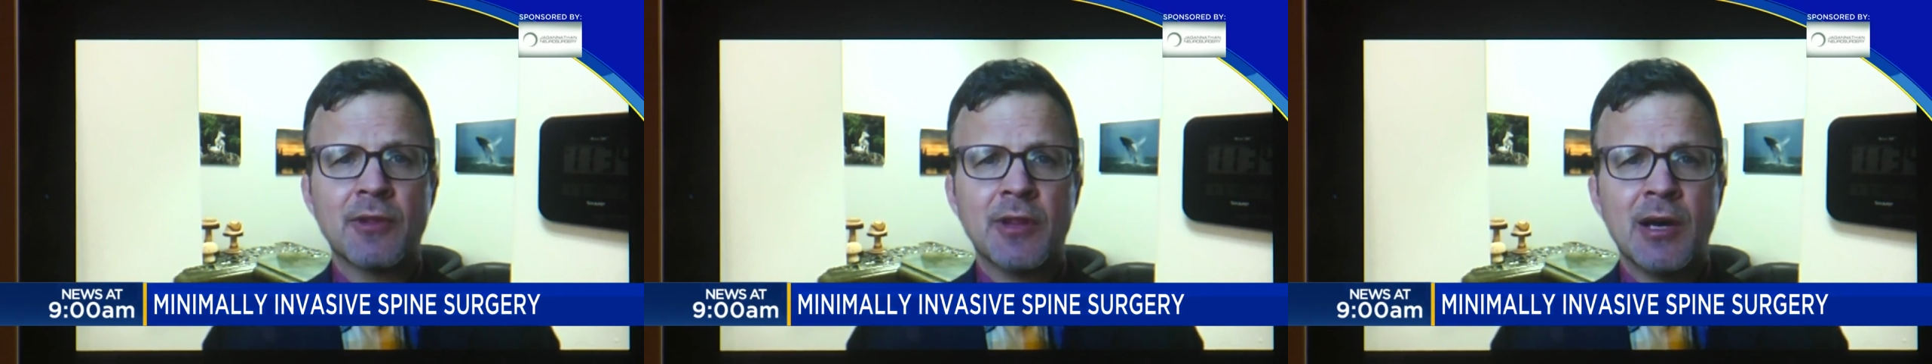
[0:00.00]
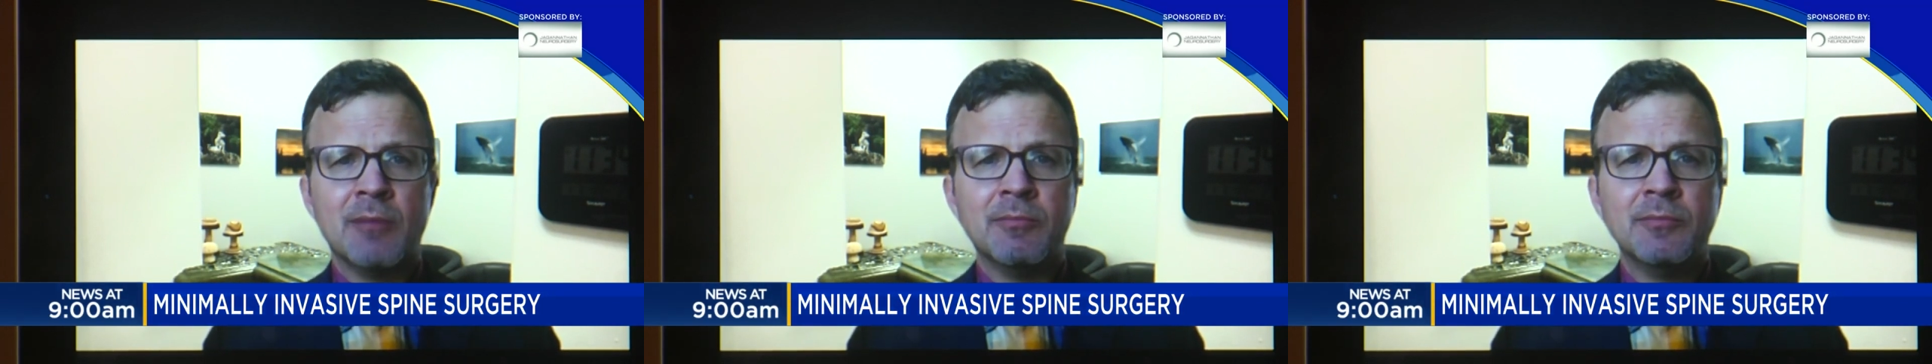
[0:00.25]

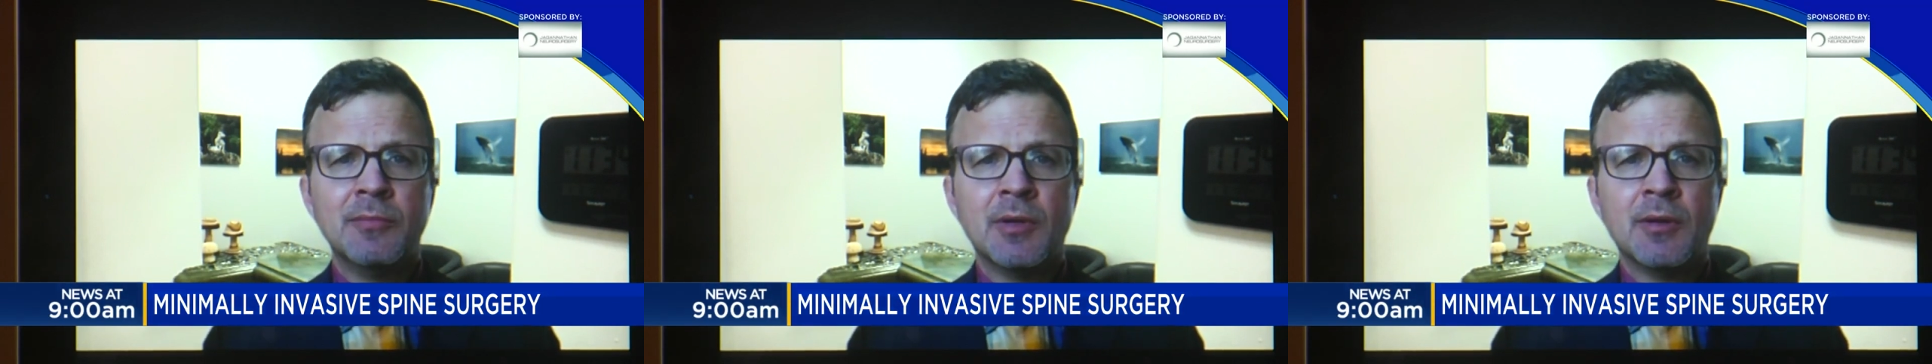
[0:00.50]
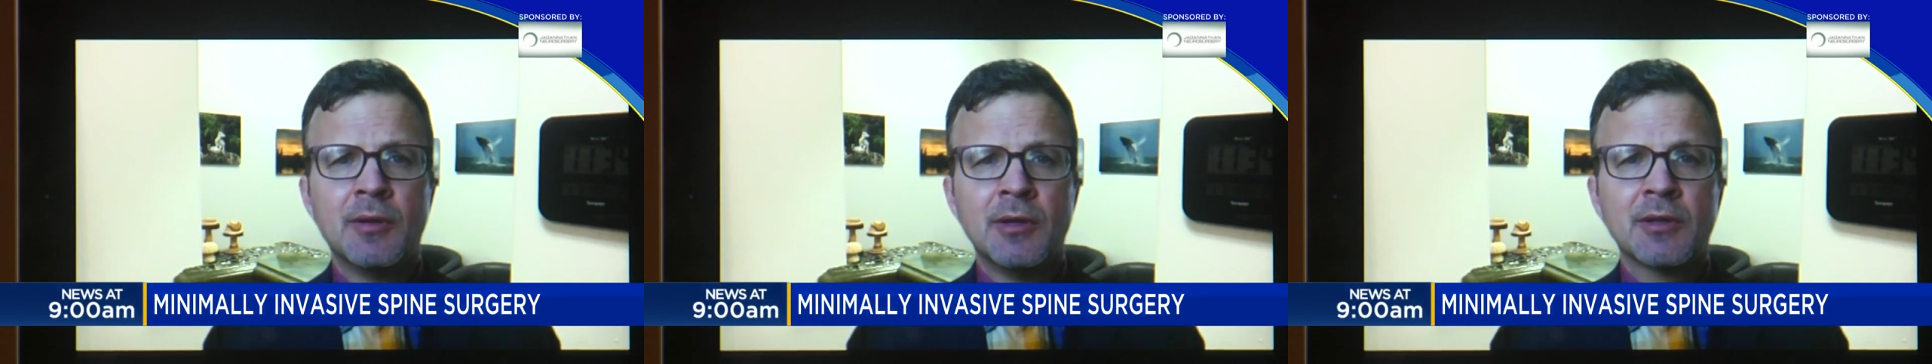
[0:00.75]
them
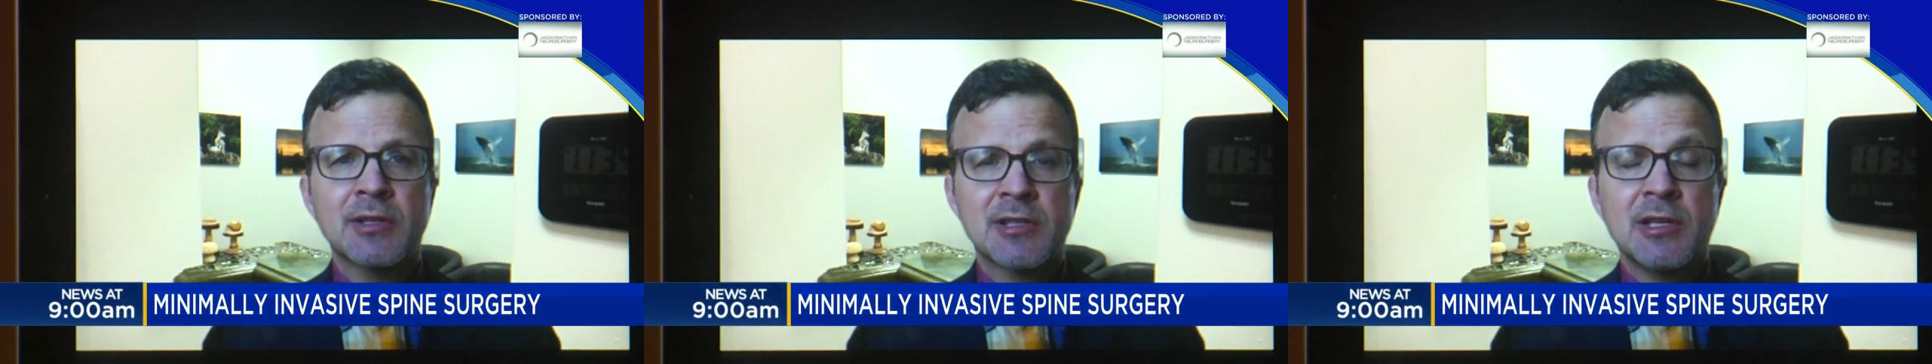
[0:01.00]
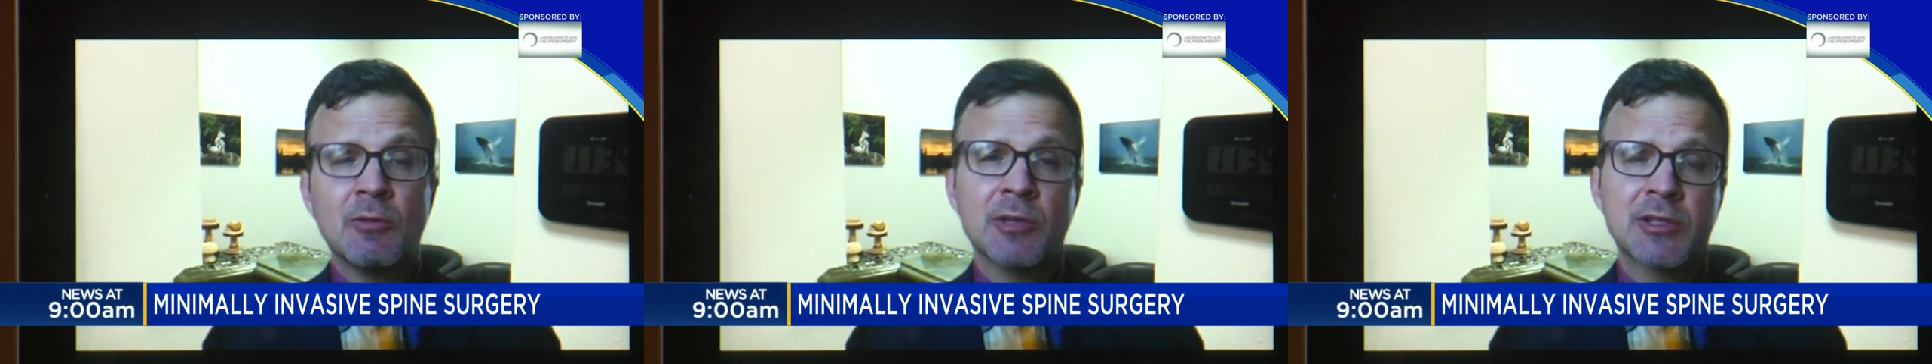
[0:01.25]
to
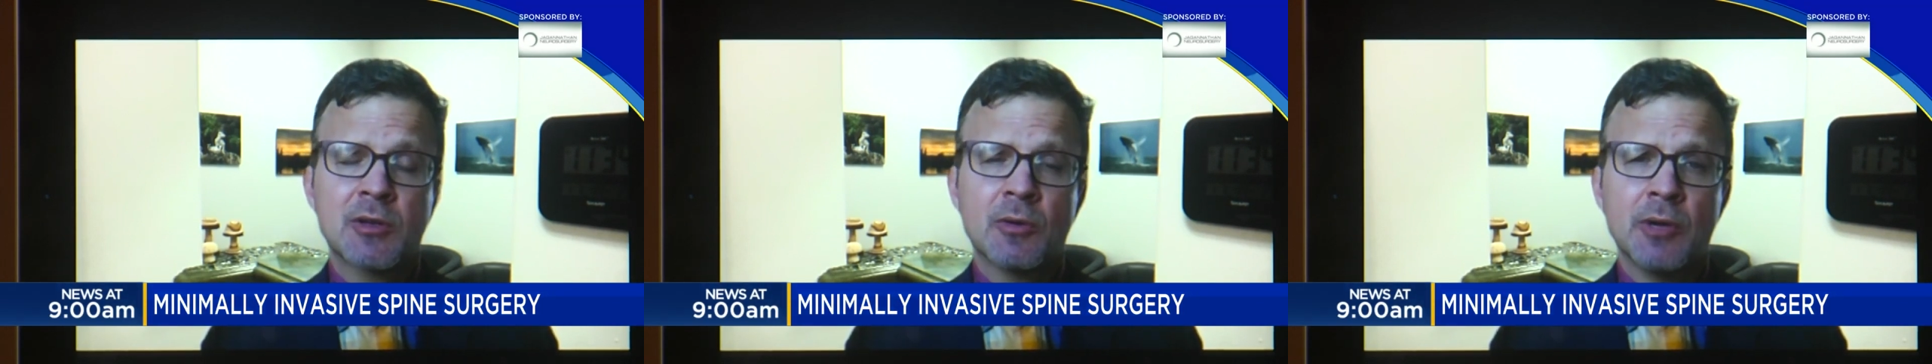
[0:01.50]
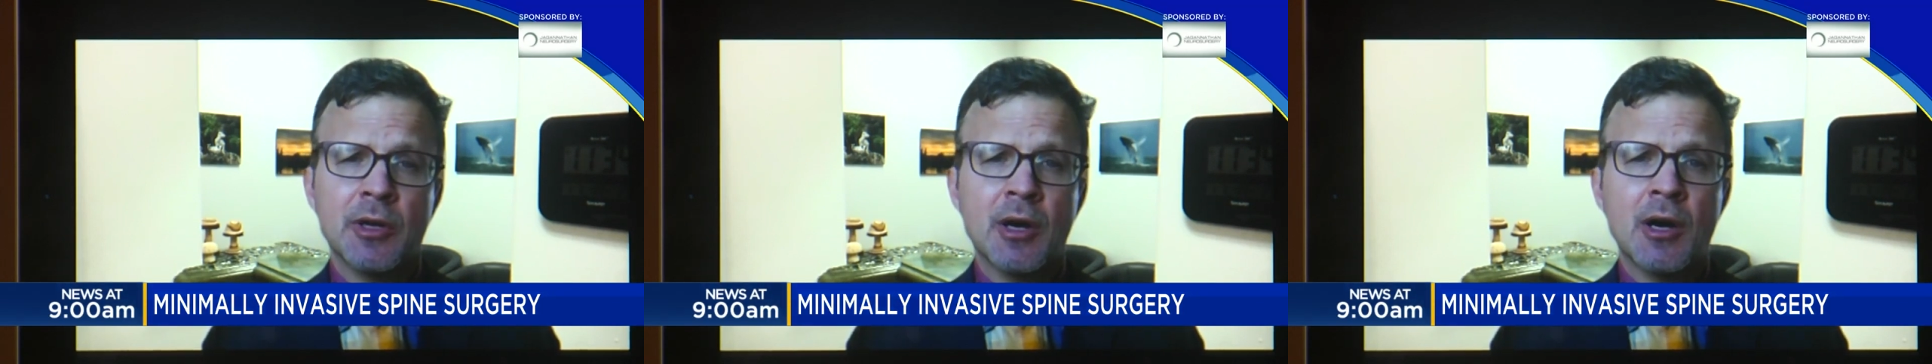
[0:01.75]
see what's
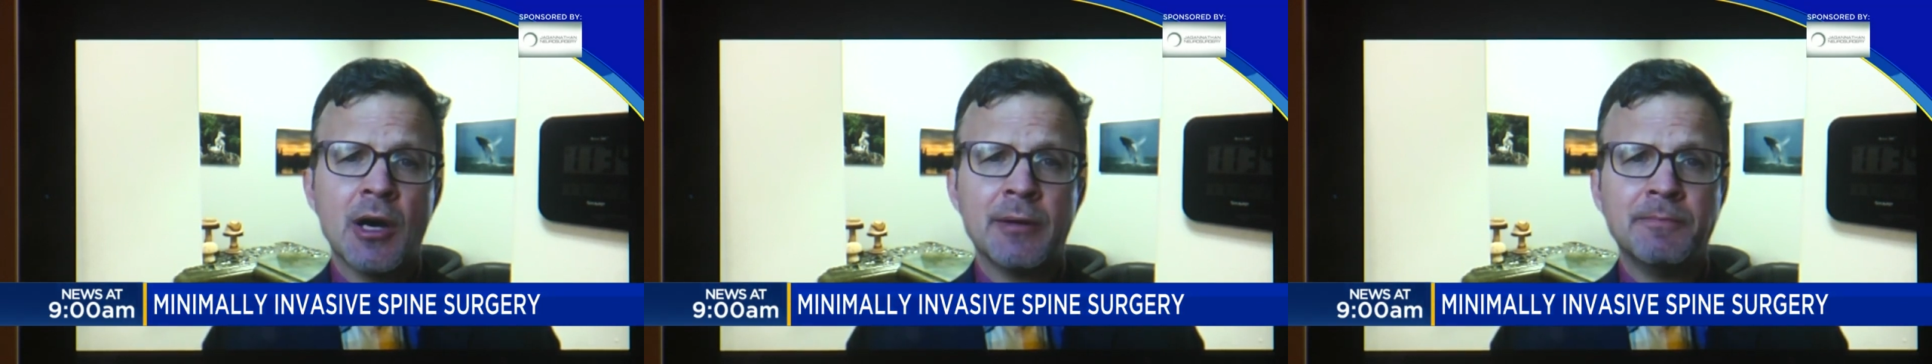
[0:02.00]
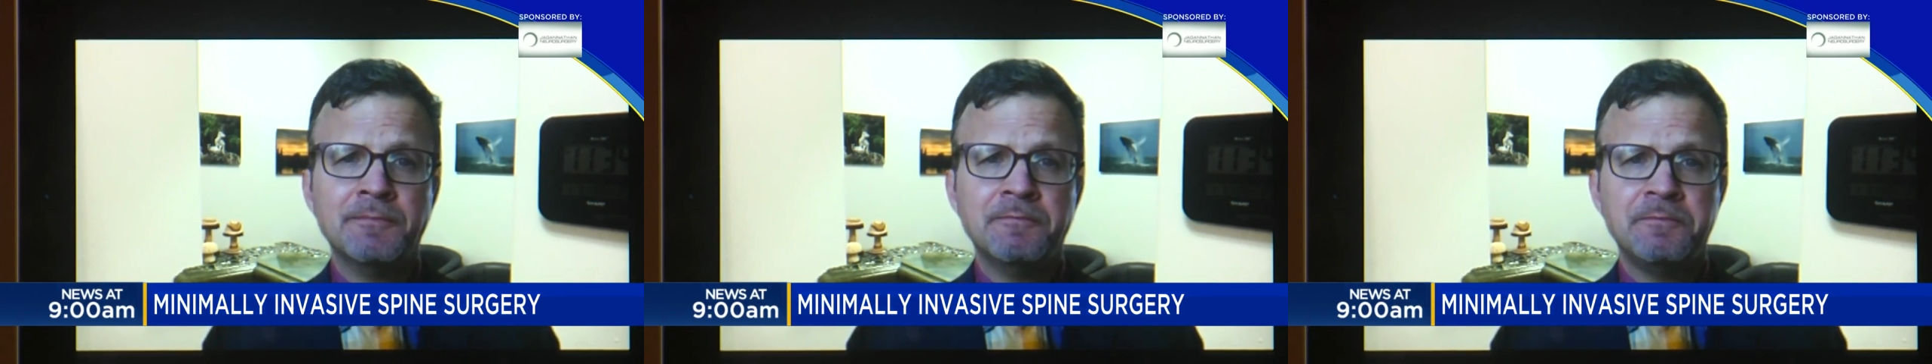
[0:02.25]
going
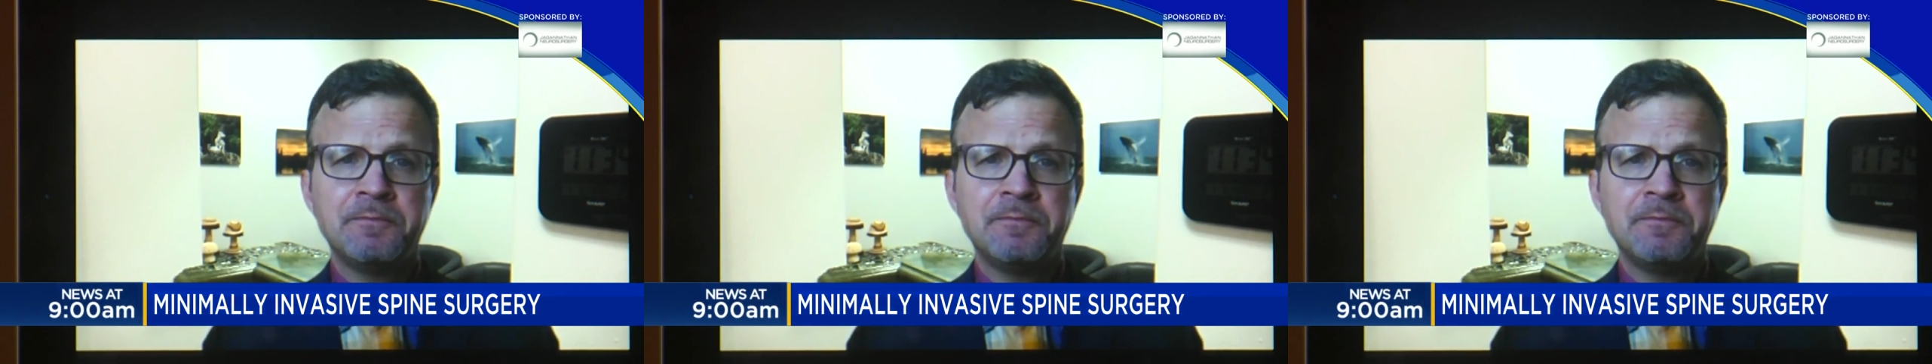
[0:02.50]
on.